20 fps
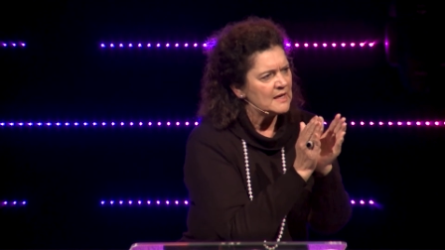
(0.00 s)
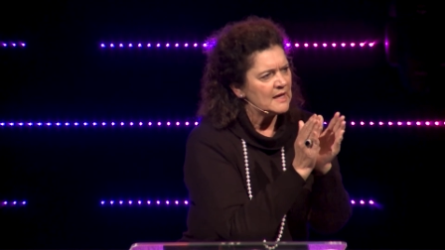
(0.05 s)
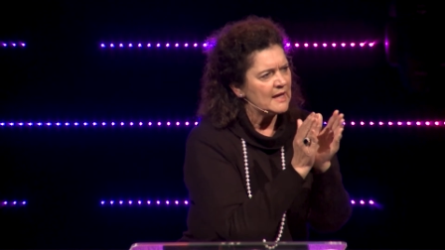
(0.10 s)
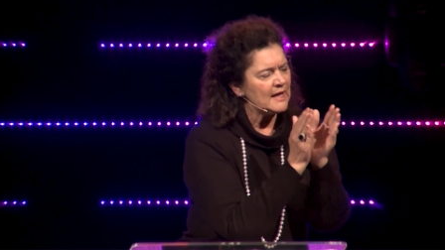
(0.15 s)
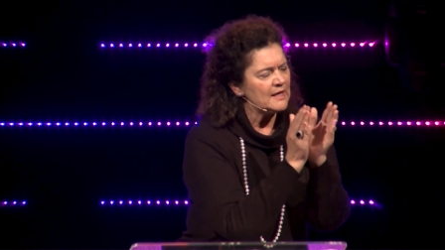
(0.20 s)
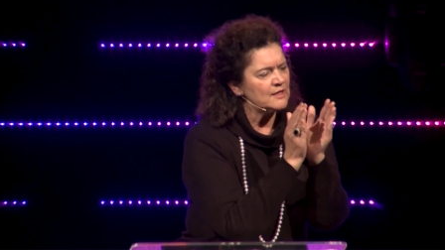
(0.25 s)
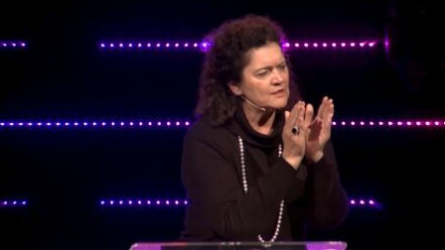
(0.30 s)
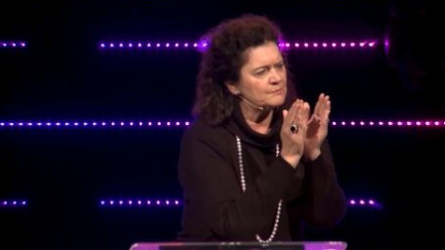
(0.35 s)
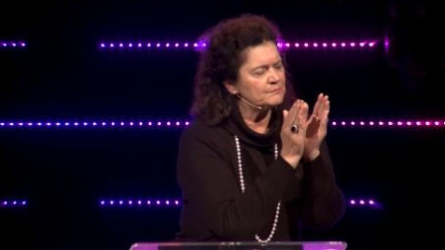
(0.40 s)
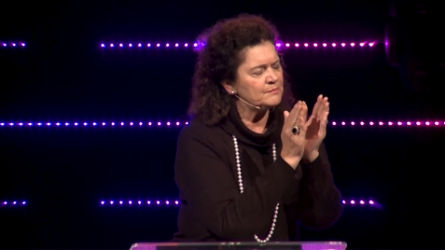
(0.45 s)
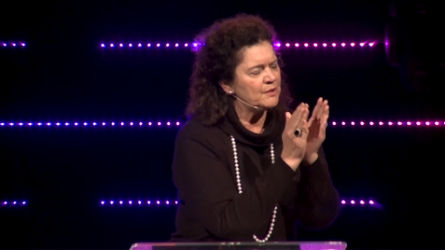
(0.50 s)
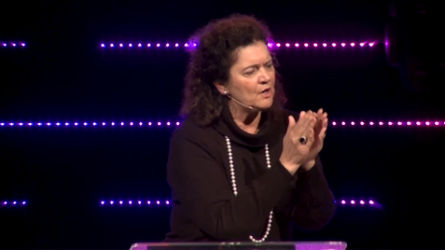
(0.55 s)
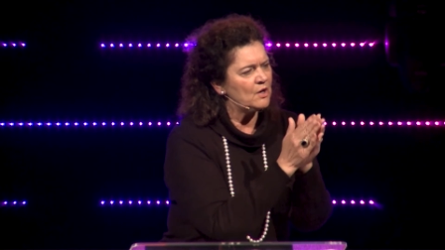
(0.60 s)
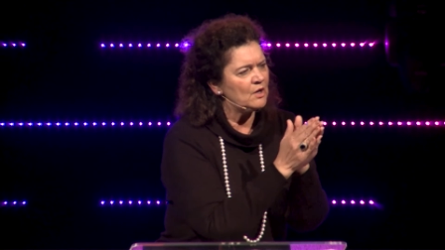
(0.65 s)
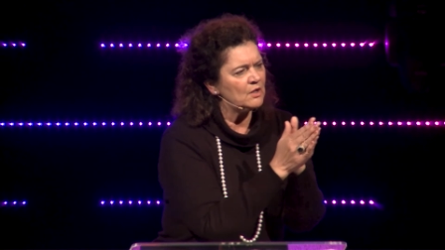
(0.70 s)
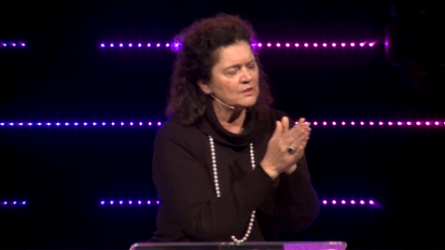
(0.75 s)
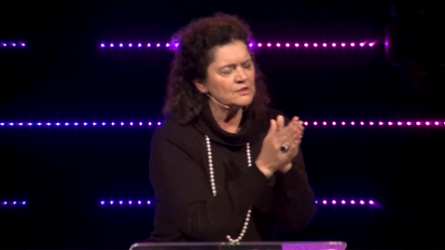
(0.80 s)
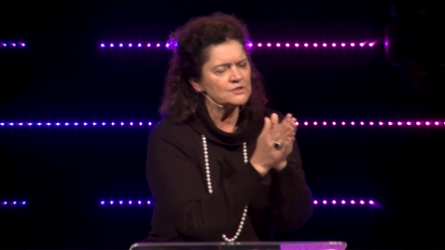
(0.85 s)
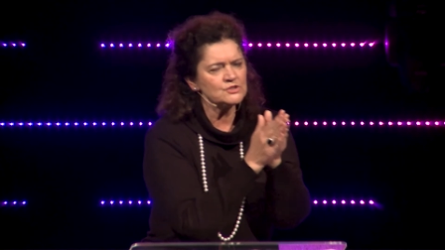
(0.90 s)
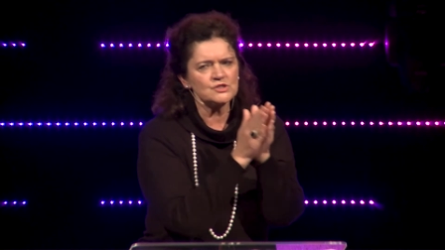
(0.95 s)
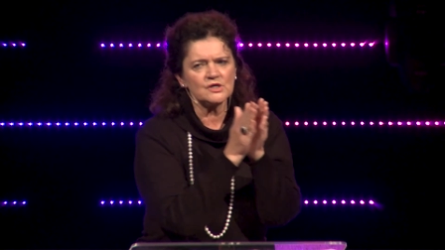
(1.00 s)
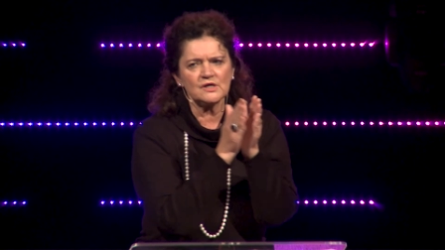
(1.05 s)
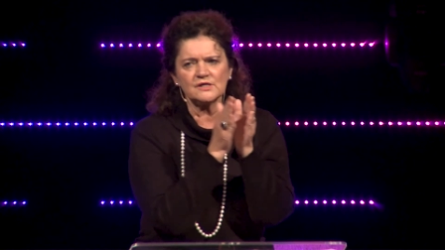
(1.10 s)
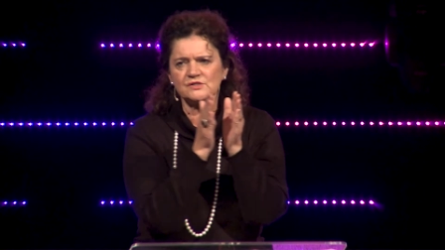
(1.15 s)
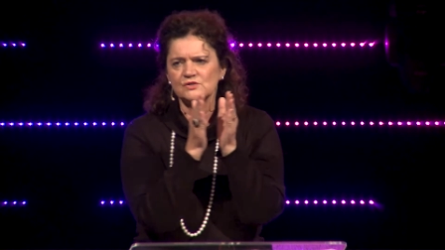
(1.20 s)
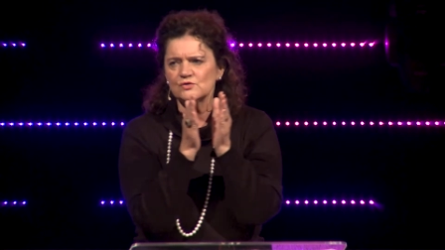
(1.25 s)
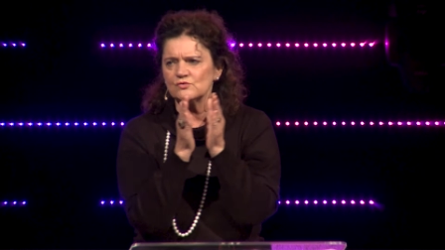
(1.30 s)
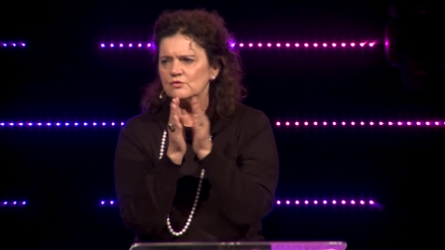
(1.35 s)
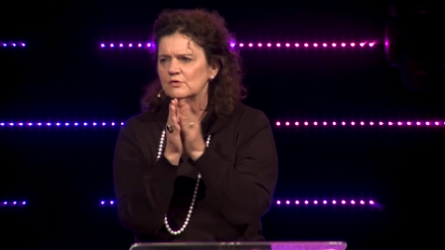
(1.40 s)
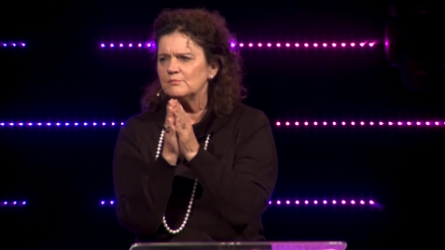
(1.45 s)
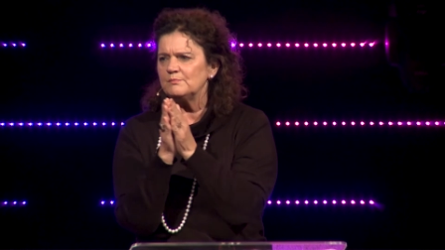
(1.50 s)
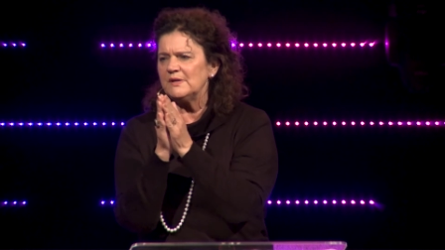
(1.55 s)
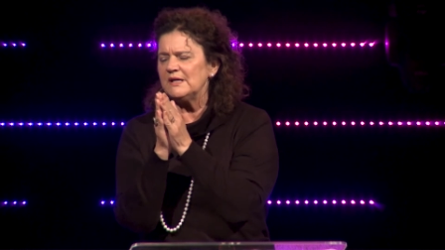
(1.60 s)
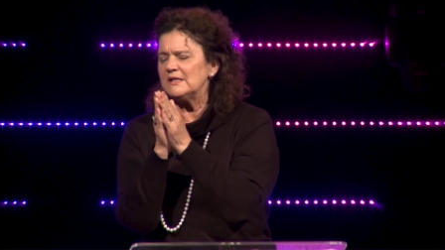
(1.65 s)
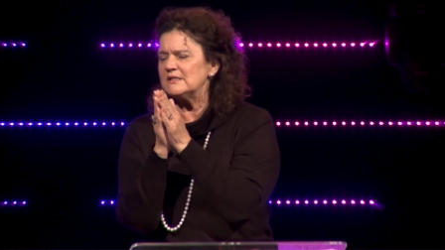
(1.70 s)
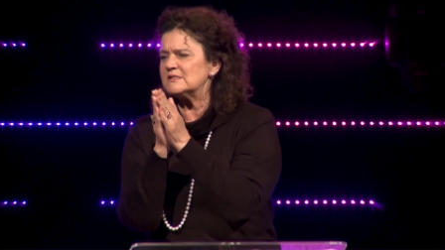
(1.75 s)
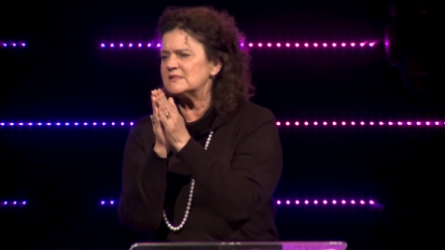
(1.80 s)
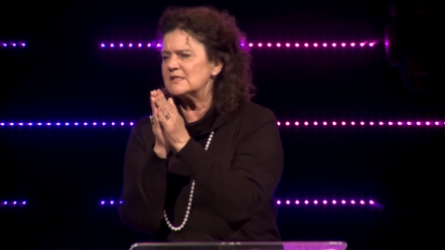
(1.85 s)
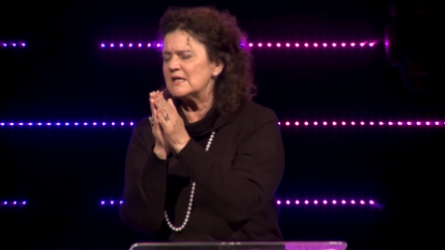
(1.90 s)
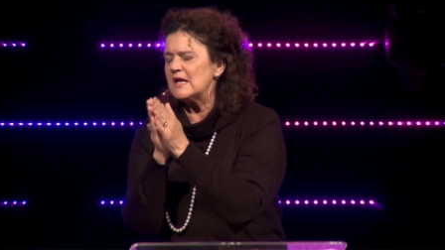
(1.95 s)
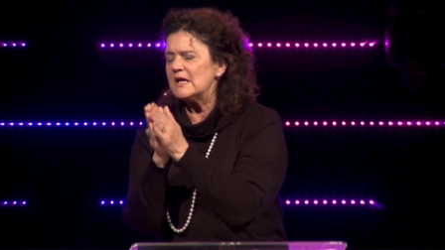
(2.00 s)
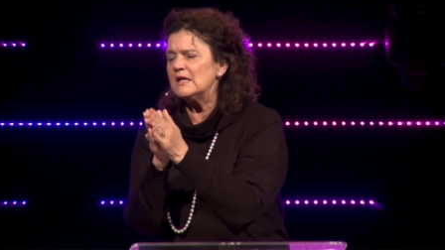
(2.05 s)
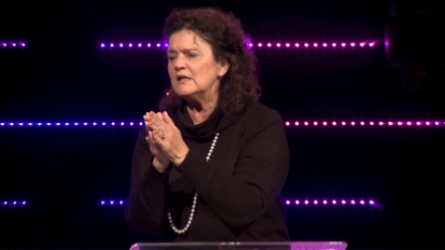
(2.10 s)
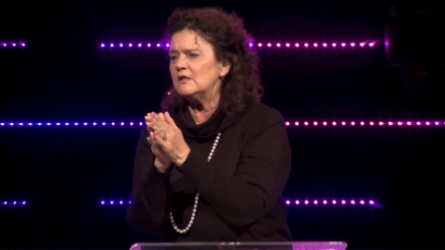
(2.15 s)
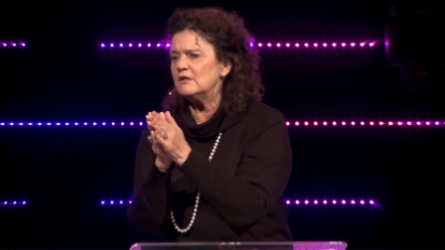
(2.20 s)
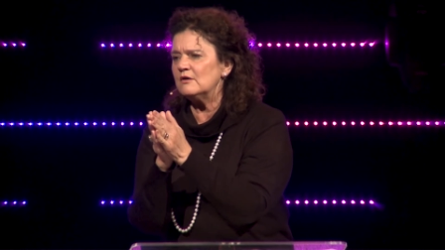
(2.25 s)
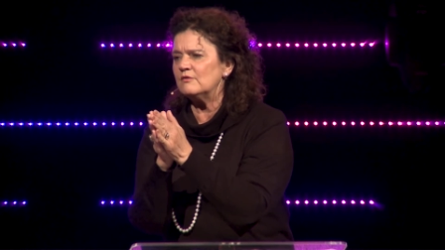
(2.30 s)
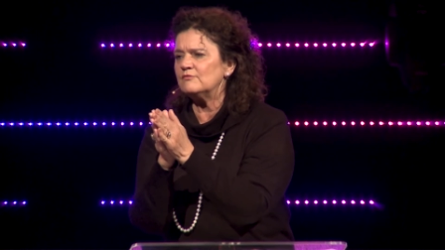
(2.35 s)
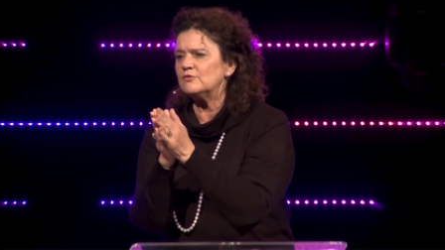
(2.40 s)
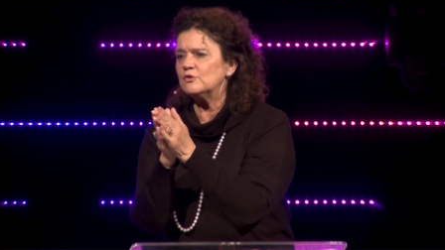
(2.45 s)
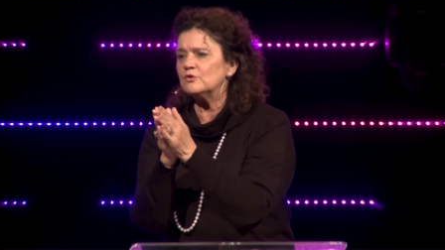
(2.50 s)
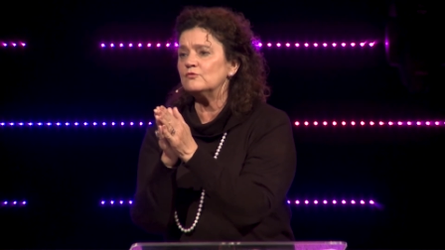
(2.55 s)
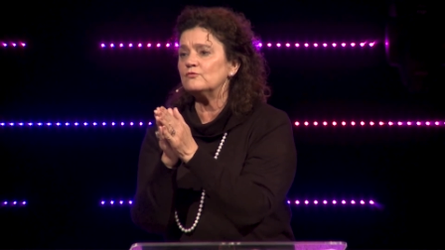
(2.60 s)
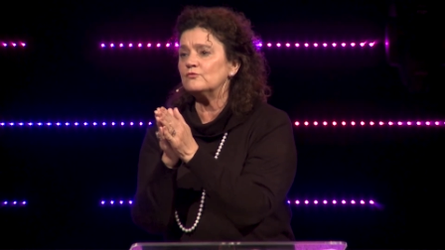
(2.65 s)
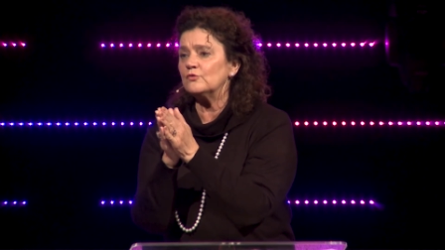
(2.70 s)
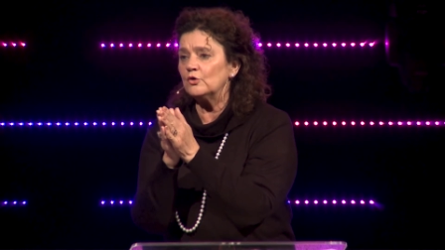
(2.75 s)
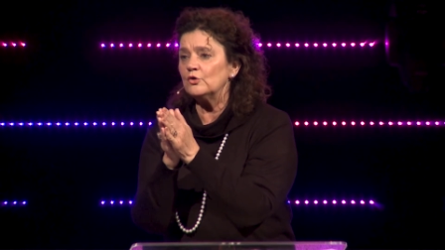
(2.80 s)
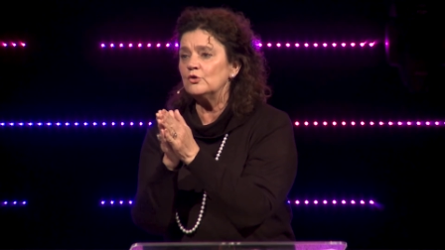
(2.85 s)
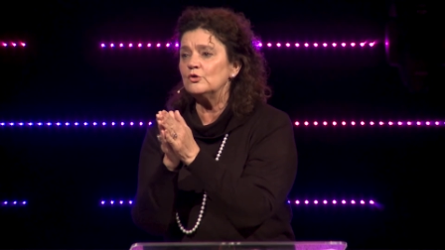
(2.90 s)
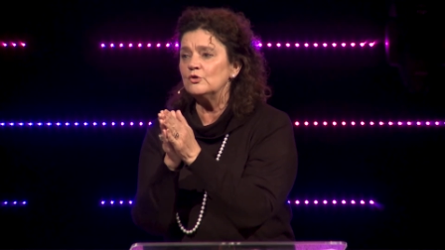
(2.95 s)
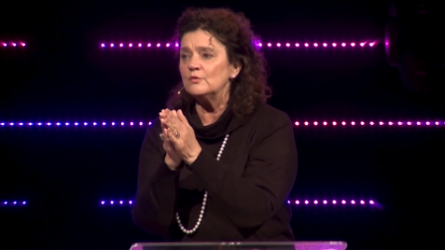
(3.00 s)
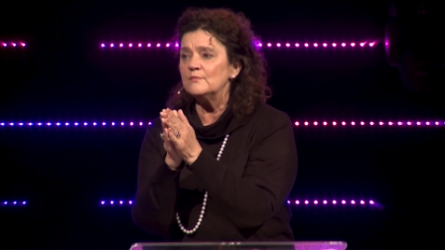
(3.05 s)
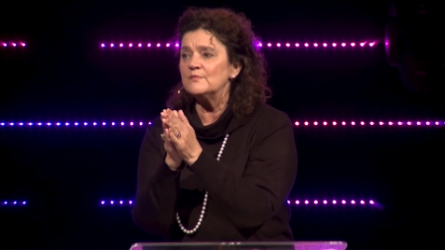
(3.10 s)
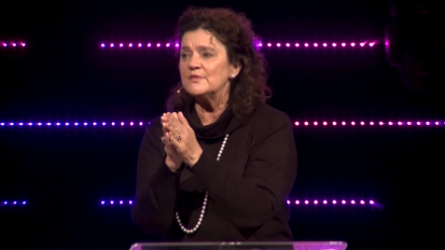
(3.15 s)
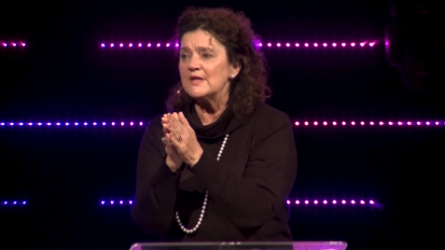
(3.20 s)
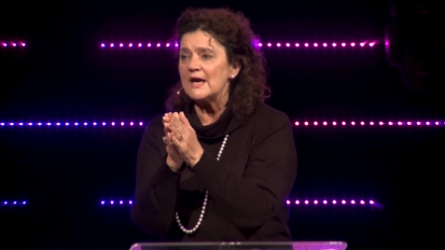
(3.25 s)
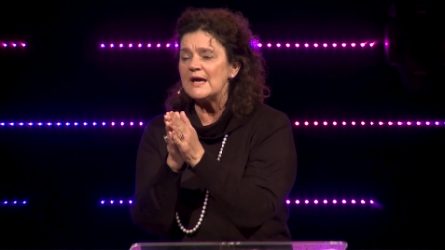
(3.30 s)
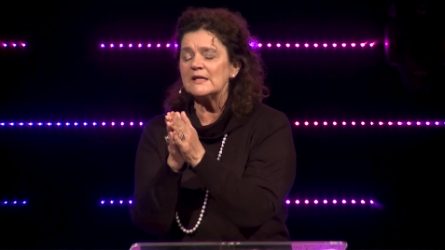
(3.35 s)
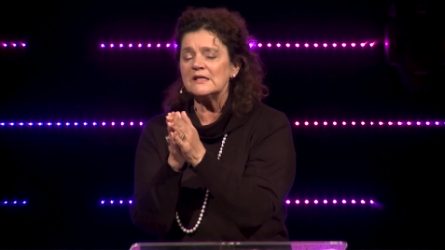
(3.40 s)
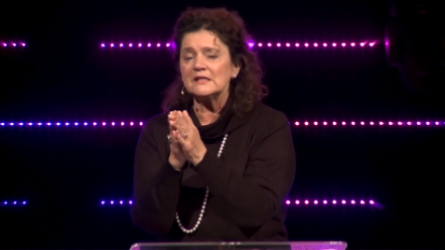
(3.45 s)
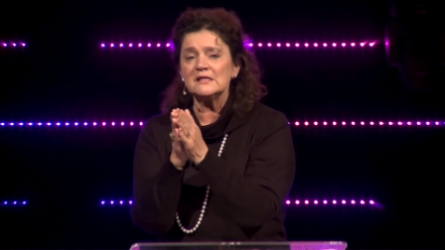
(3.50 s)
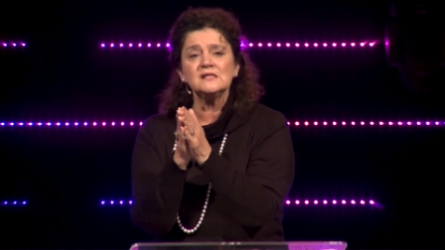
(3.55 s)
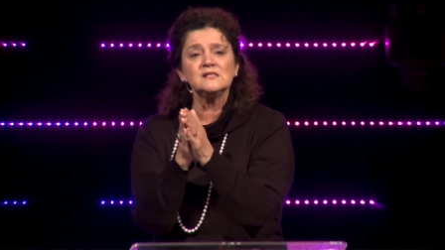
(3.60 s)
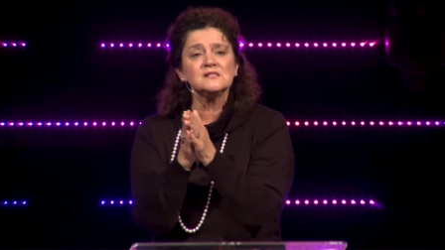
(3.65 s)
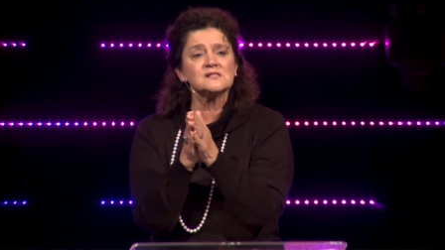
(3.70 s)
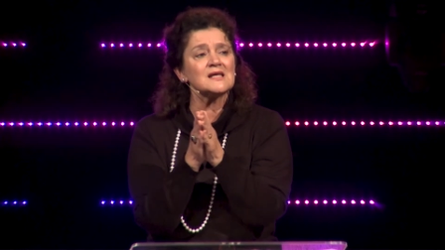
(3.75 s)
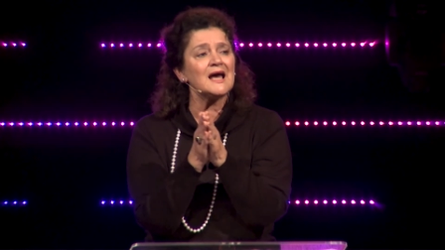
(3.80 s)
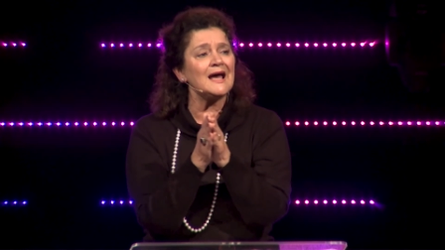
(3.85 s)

and apologize and repent to any of you for whom that is